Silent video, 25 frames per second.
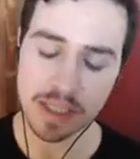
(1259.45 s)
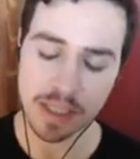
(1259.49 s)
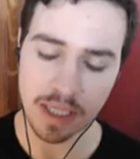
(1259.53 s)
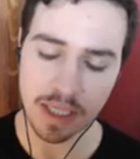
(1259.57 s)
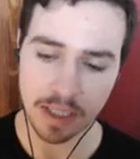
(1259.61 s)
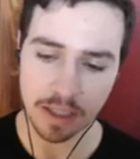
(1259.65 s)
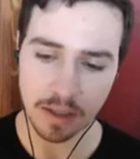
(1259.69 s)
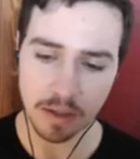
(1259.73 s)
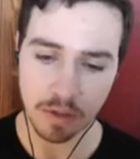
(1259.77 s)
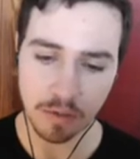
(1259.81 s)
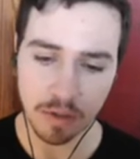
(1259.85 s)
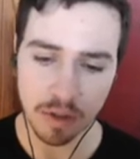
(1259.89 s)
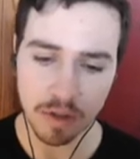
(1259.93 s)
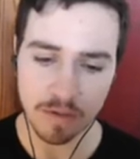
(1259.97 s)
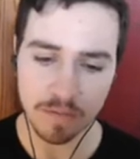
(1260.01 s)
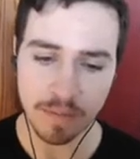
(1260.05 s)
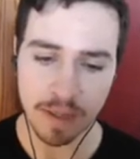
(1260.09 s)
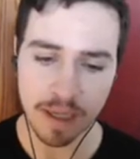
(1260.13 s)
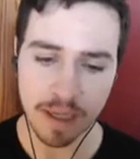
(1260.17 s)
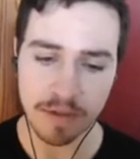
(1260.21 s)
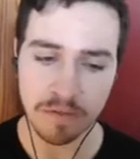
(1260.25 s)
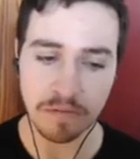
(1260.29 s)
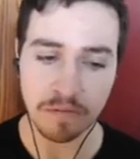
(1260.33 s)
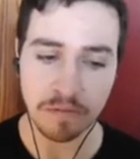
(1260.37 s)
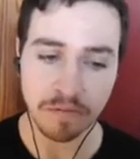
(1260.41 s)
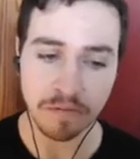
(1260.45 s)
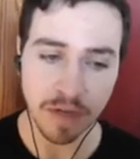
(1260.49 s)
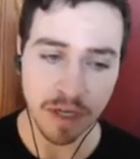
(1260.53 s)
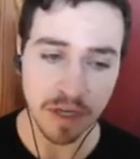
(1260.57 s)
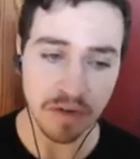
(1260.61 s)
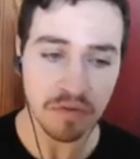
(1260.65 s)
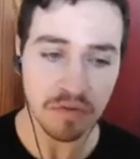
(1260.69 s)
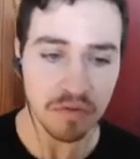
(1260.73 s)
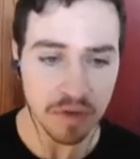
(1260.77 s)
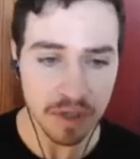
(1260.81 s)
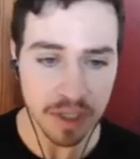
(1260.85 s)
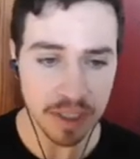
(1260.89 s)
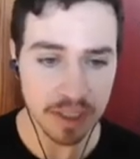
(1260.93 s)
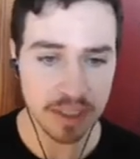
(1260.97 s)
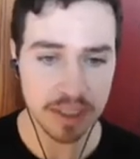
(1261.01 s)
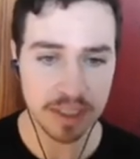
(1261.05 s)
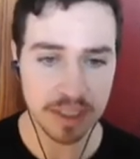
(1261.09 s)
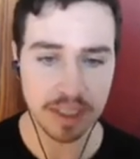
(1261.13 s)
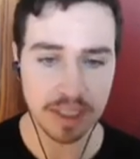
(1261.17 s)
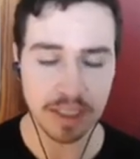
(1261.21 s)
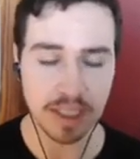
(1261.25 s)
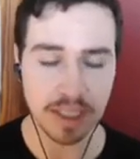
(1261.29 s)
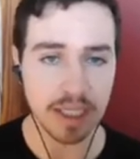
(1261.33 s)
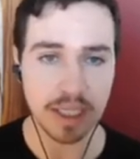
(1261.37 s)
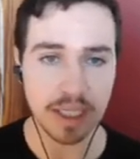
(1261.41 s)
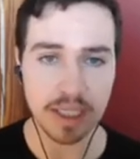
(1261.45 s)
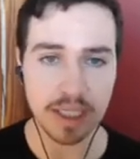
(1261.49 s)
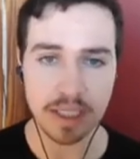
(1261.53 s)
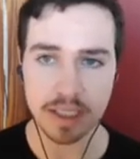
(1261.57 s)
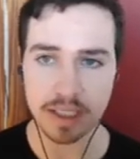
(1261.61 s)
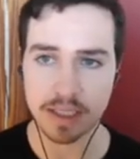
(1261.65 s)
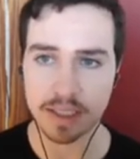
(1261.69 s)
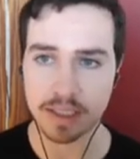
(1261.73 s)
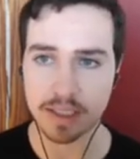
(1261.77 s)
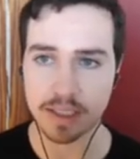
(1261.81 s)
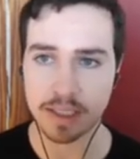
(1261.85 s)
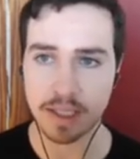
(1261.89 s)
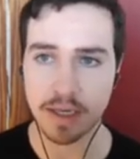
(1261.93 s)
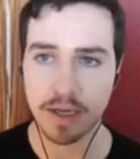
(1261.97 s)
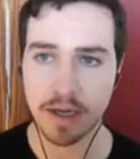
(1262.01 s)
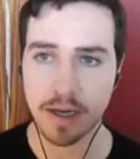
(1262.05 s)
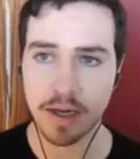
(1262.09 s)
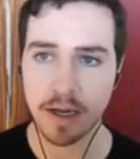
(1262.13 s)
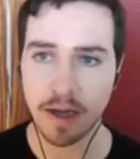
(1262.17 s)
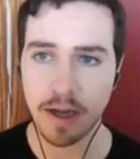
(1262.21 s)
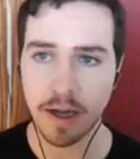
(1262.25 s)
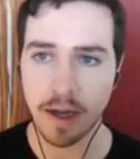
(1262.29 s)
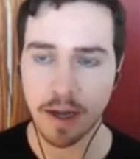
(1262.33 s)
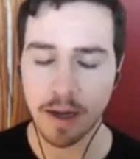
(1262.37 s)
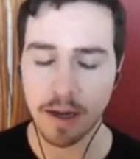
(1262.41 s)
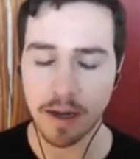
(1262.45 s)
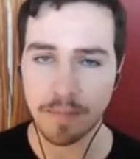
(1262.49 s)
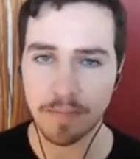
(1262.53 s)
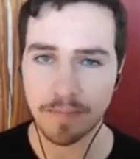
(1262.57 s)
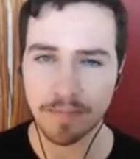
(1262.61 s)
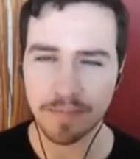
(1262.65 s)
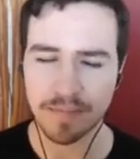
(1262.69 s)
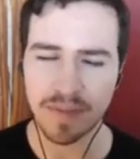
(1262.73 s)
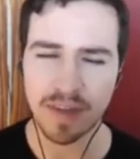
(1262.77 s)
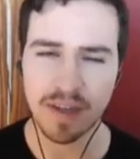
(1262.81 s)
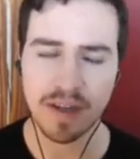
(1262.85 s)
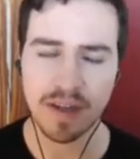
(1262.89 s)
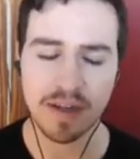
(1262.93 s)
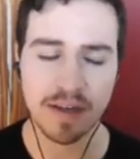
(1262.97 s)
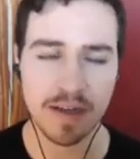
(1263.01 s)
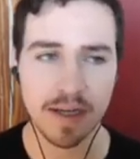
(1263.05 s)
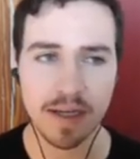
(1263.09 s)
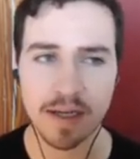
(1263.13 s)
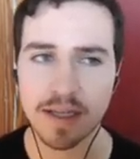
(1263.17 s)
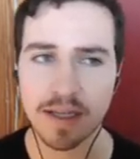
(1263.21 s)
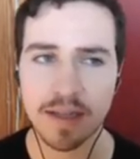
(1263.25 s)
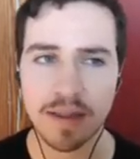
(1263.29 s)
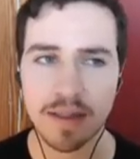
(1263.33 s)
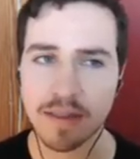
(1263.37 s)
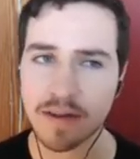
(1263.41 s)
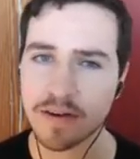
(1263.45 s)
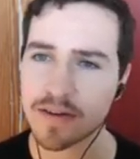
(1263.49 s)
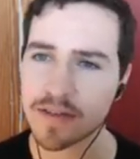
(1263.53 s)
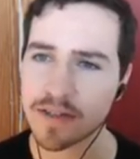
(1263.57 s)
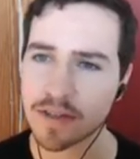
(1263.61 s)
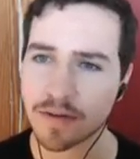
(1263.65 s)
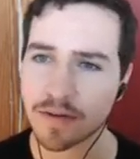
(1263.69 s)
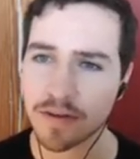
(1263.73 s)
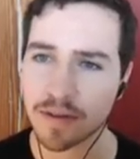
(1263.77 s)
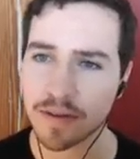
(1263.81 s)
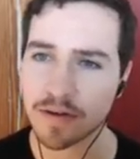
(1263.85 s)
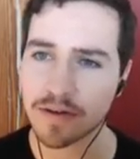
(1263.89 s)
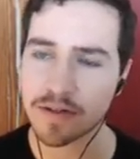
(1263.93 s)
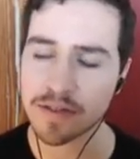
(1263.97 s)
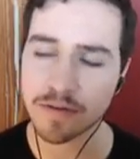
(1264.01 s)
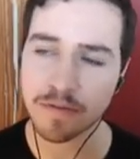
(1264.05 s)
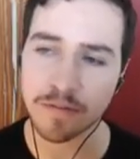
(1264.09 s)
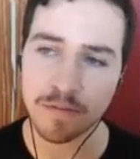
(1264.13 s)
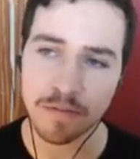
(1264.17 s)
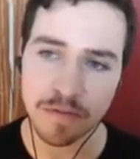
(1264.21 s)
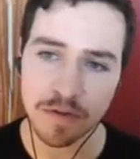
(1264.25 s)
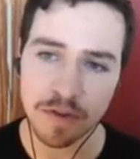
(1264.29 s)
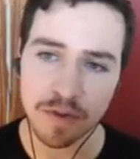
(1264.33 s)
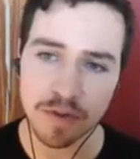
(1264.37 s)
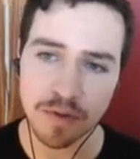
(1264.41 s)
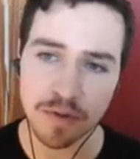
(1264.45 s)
and one of my favorites is there's a few